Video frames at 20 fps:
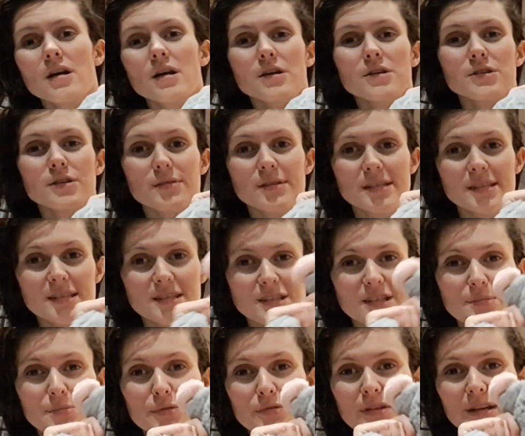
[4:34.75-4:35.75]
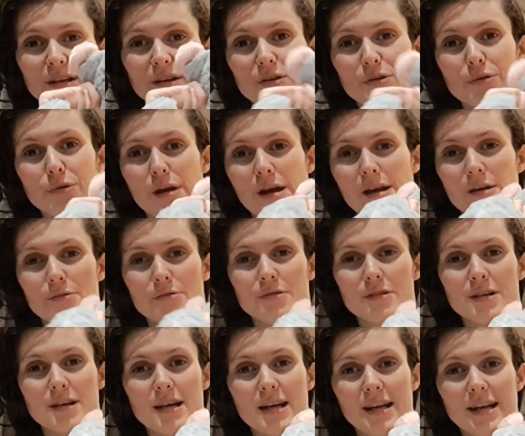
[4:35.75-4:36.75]
So it's in the shape of like a crown,
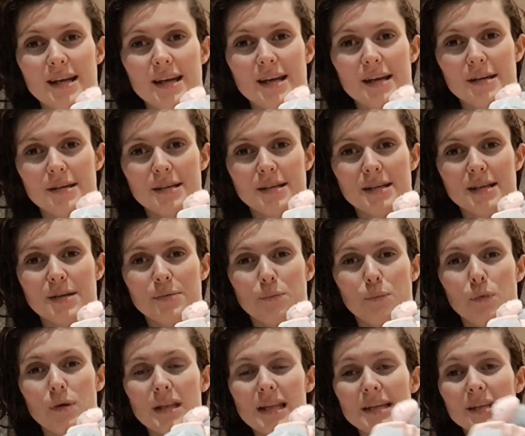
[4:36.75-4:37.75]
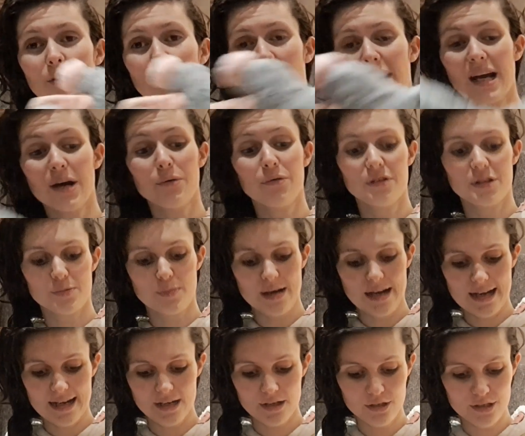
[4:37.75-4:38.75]
and we got it out of its
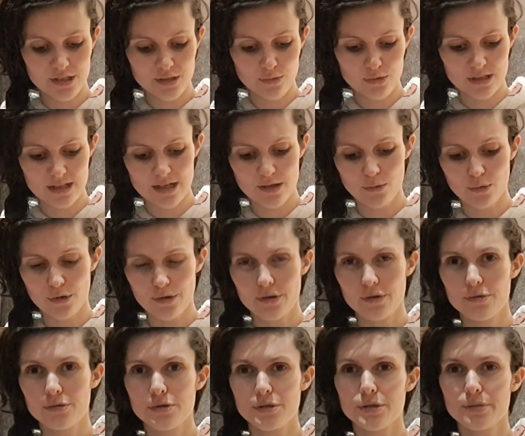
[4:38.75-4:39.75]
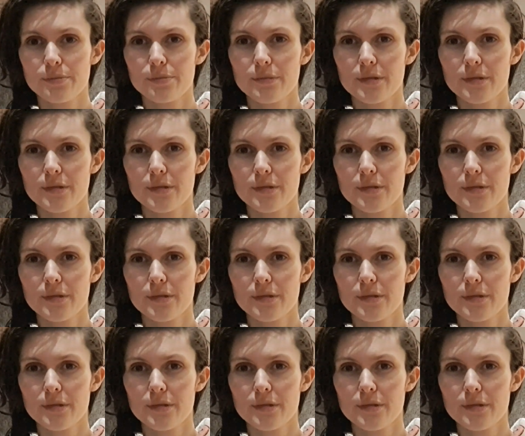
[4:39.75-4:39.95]
bag because it was kind of one of those,